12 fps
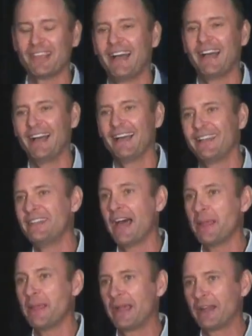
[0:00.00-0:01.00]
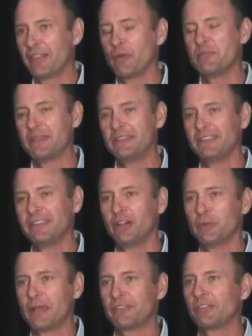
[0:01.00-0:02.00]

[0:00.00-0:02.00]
nightmare that we've been dealing with.